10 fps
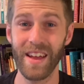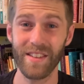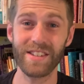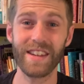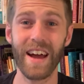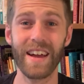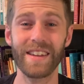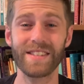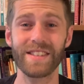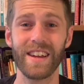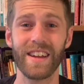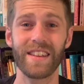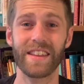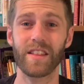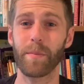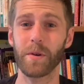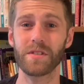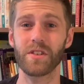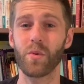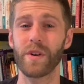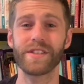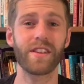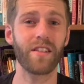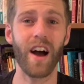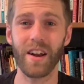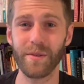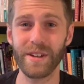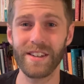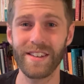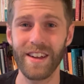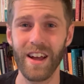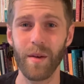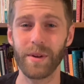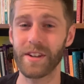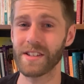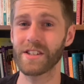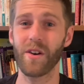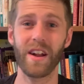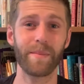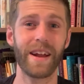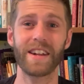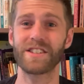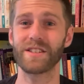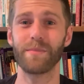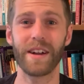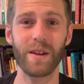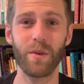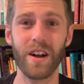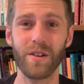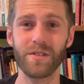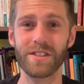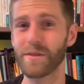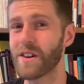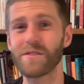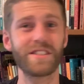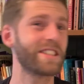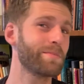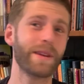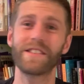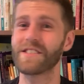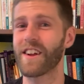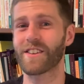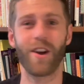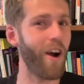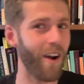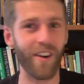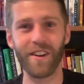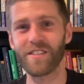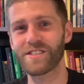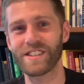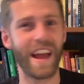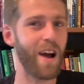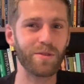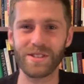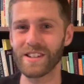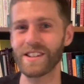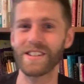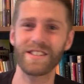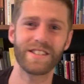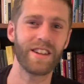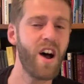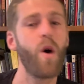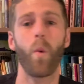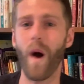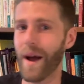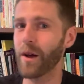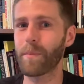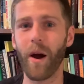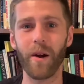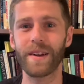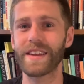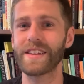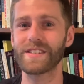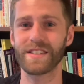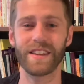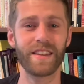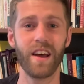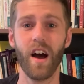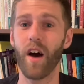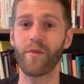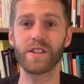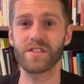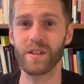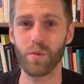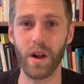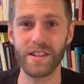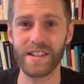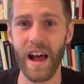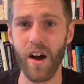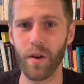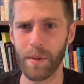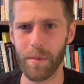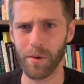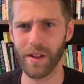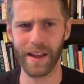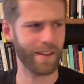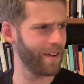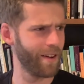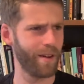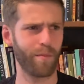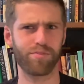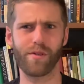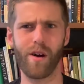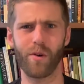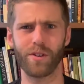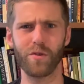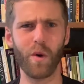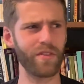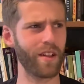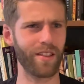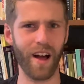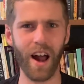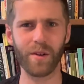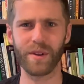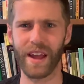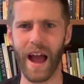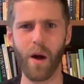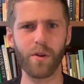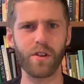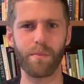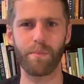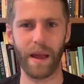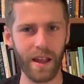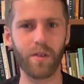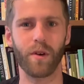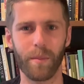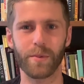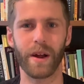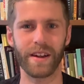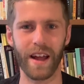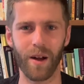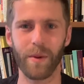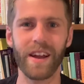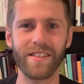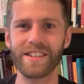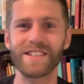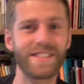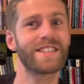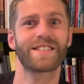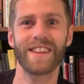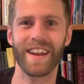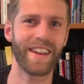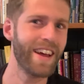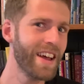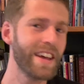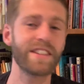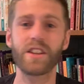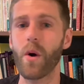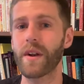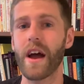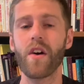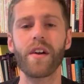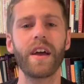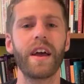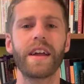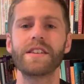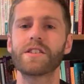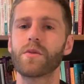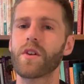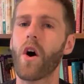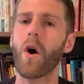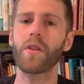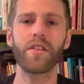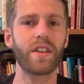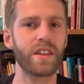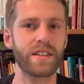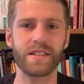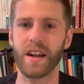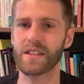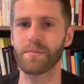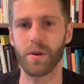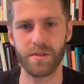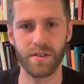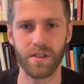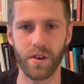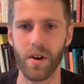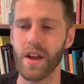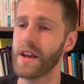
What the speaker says: This guy's like the person who wins the lottery, but doesn't know how to manage his money well, so he goes and spends it on cars and houses and wild parties, and then eventually runs out, and people are like, "Bro, you won the lottery. How are you bankrupt right now?" Right? This is this son. He's going out and he's doing all the things he's not supposed to do.